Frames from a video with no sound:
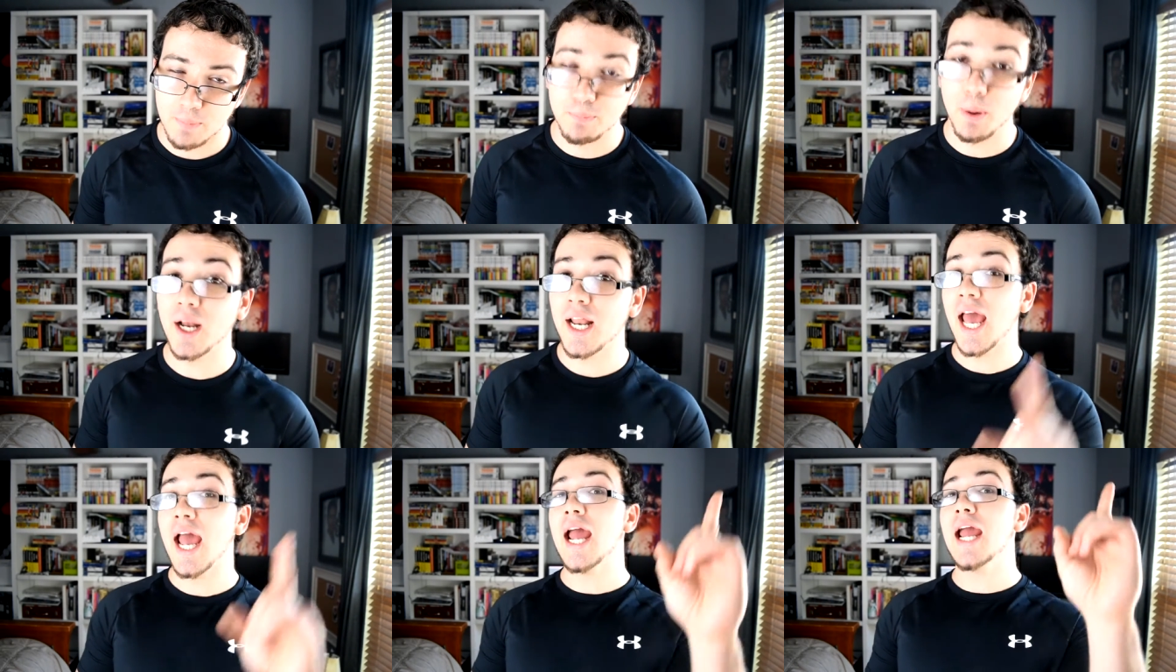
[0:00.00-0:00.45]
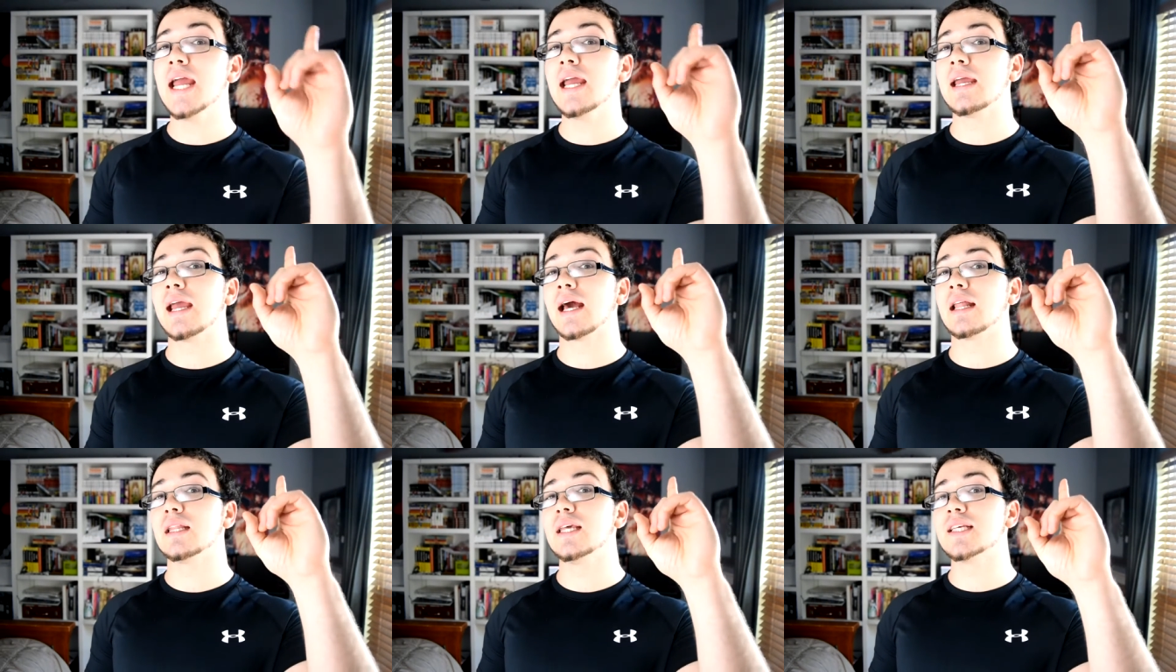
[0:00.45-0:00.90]
But hey,
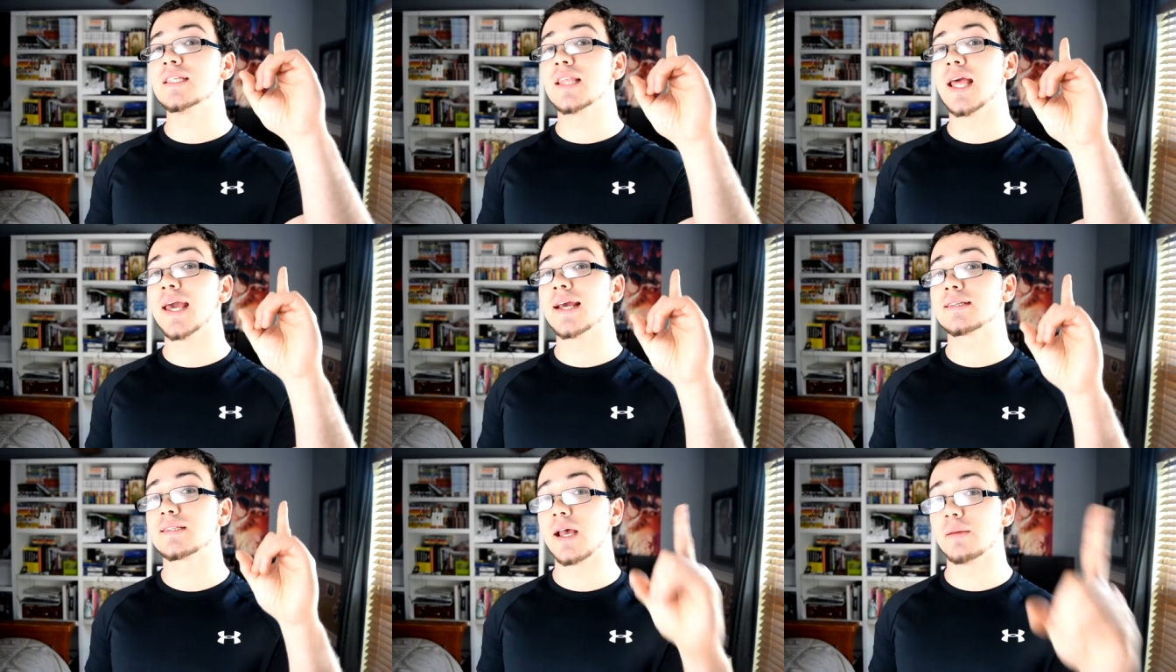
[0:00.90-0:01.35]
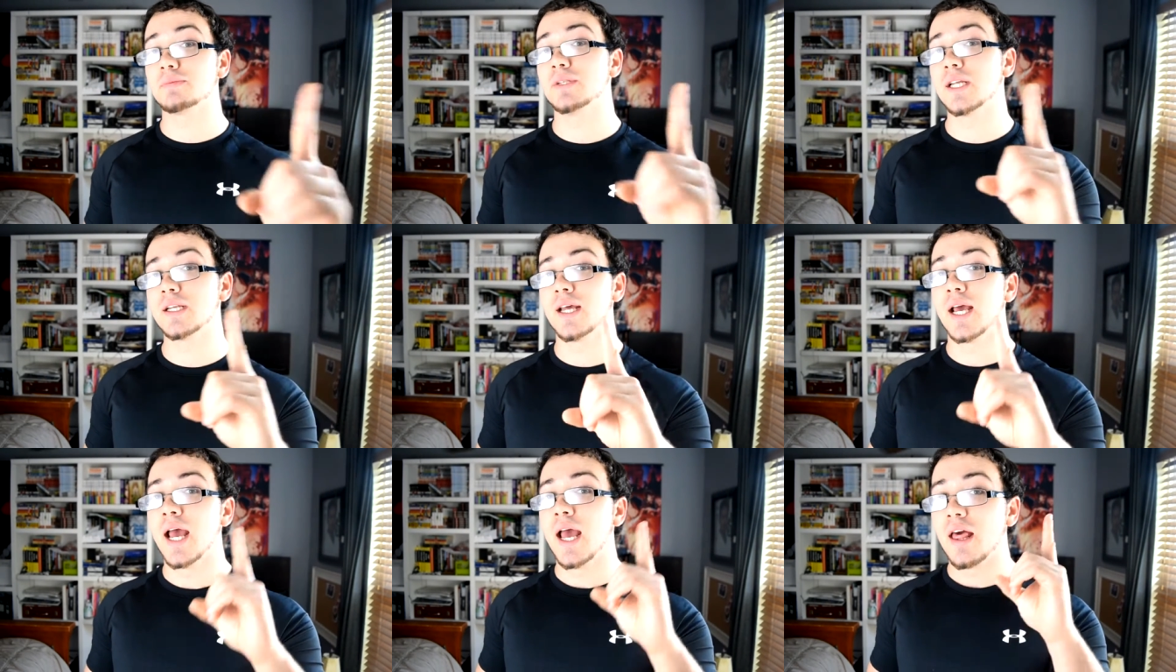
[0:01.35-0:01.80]
at least they
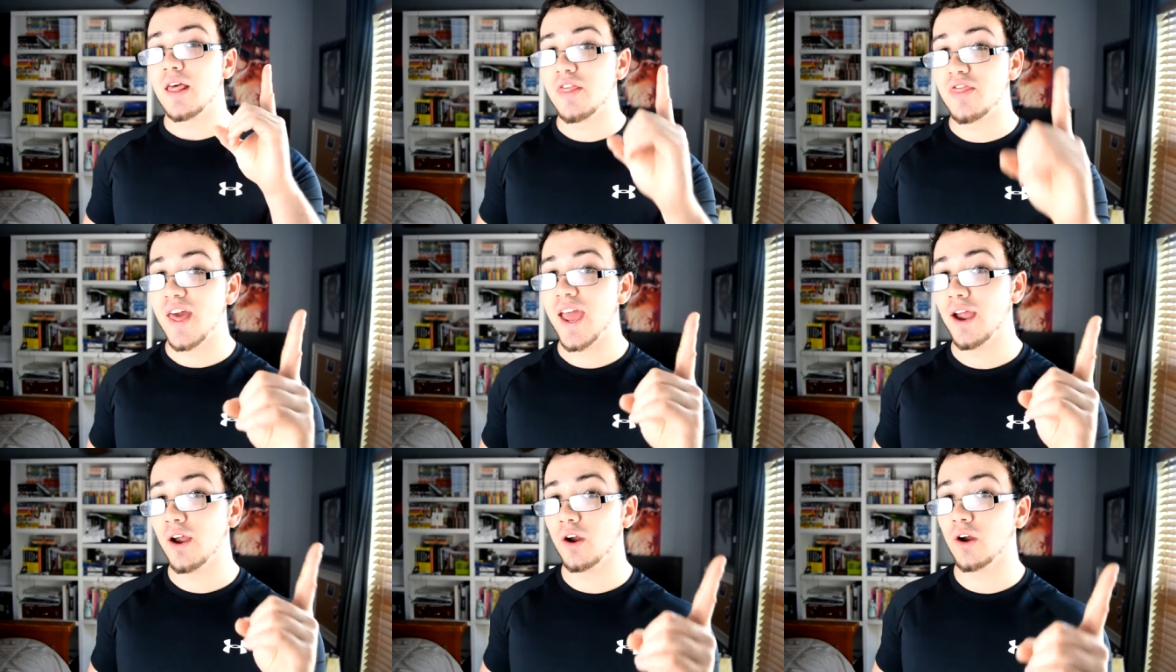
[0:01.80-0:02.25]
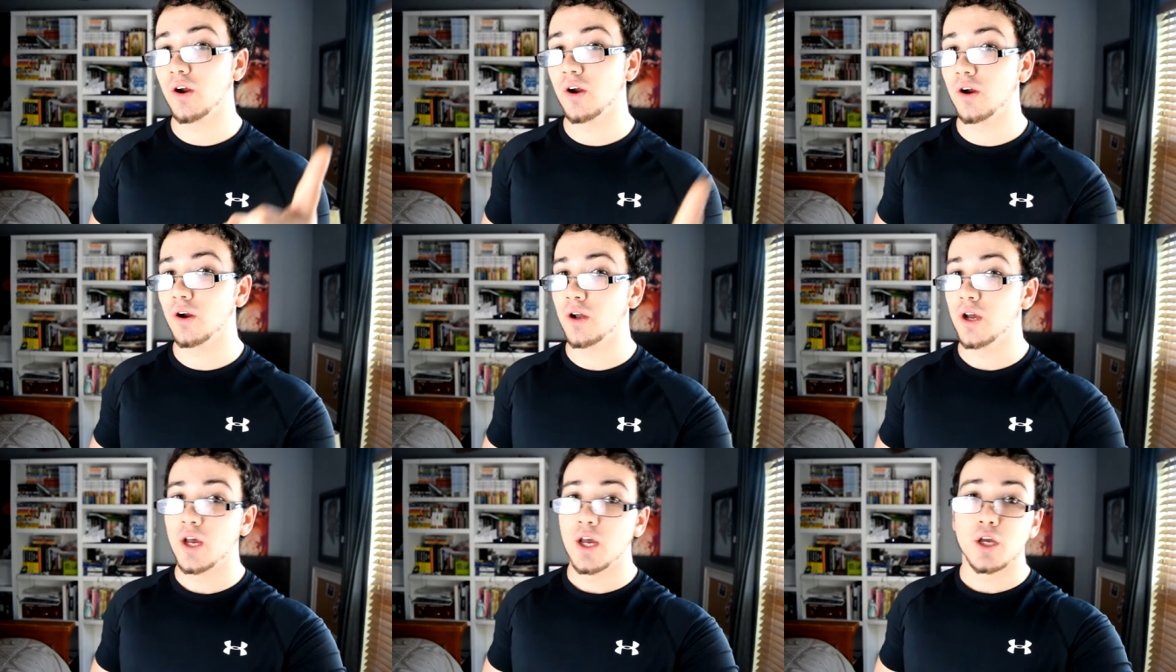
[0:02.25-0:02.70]
accepted their,